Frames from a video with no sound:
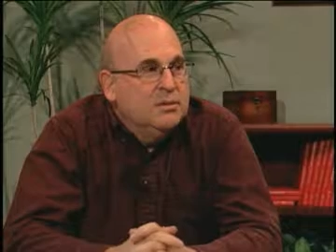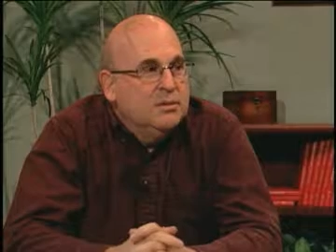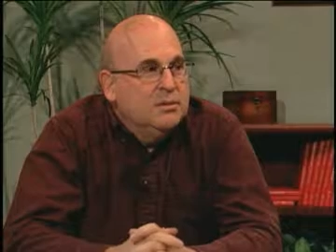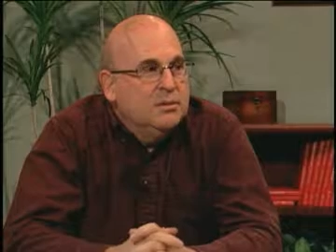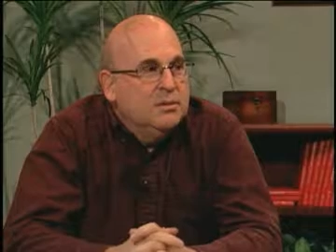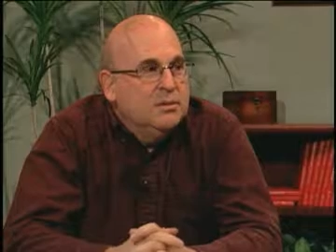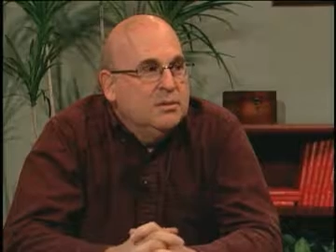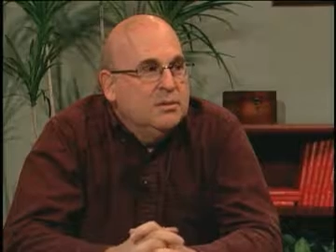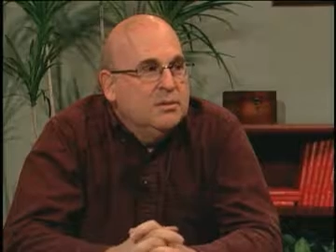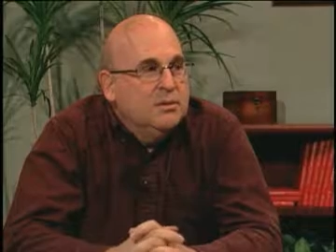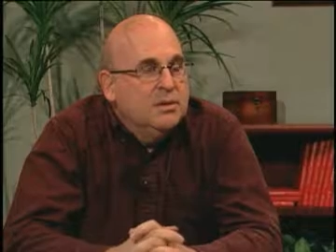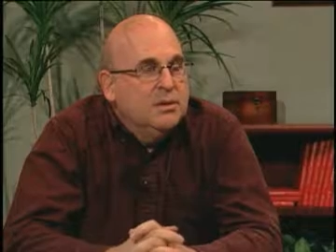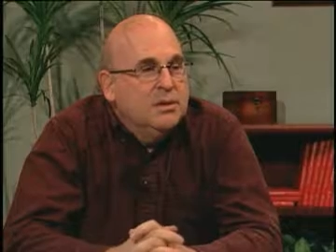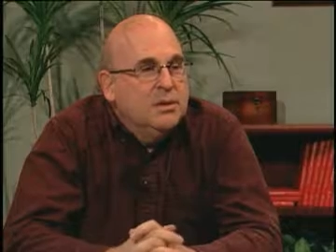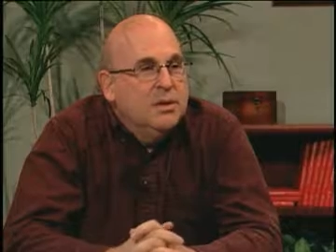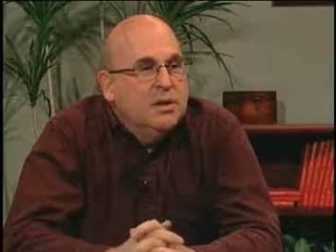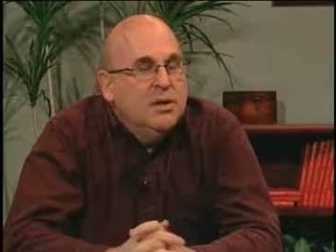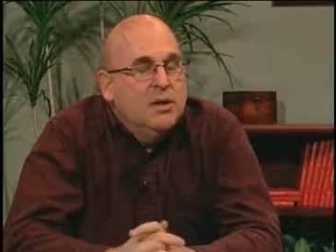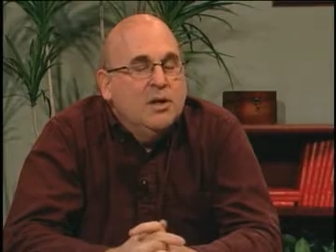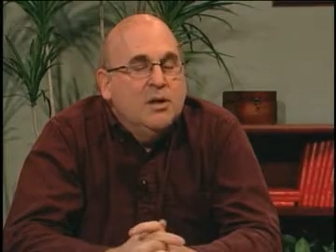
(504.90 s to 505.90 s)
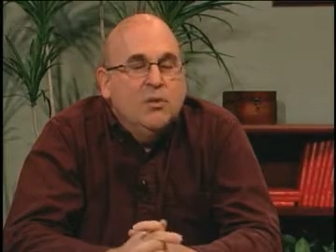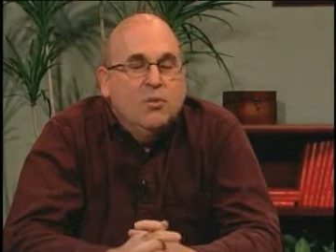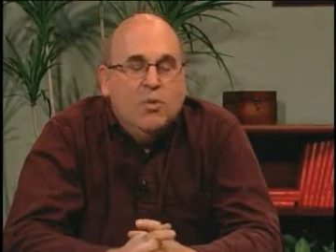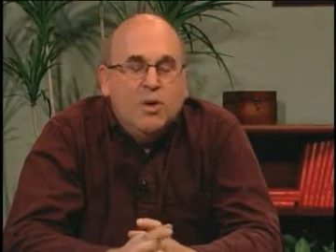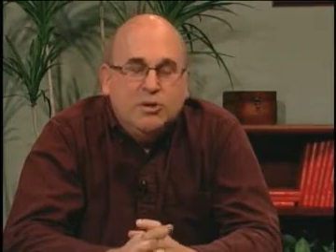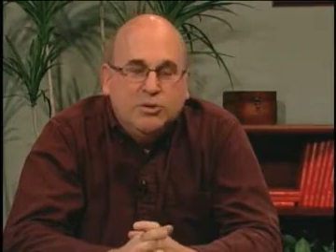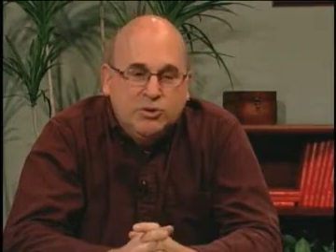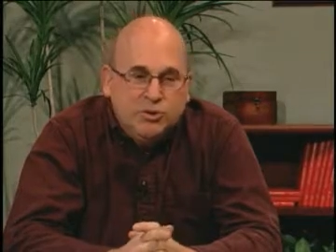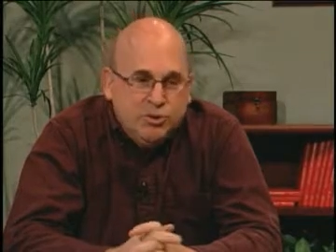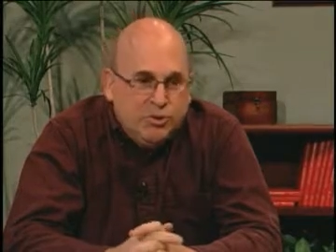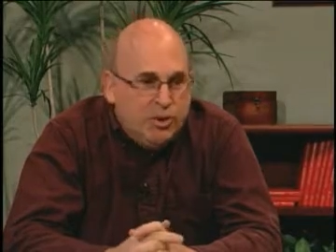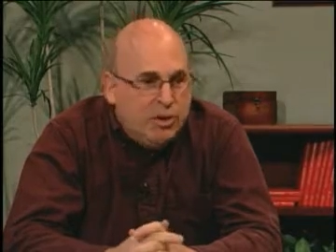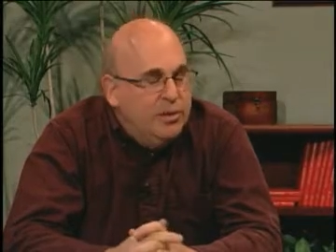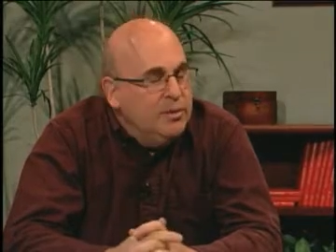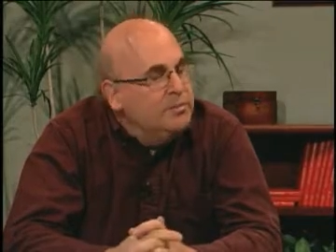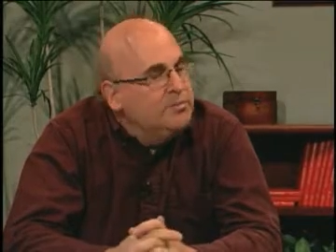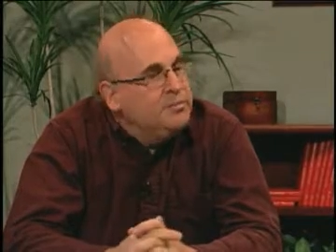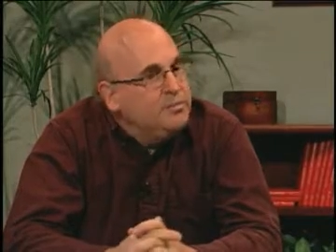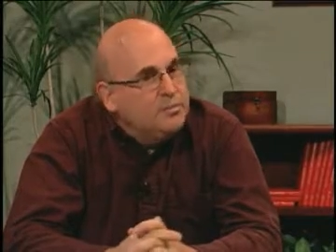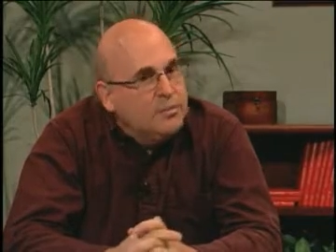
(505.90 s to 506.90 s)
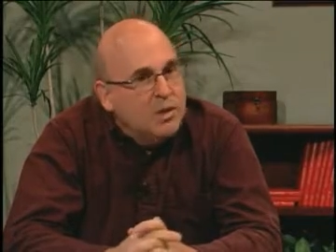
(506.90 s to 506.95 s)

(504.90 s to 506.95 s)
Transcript: of an example of how it well, all works sure. together.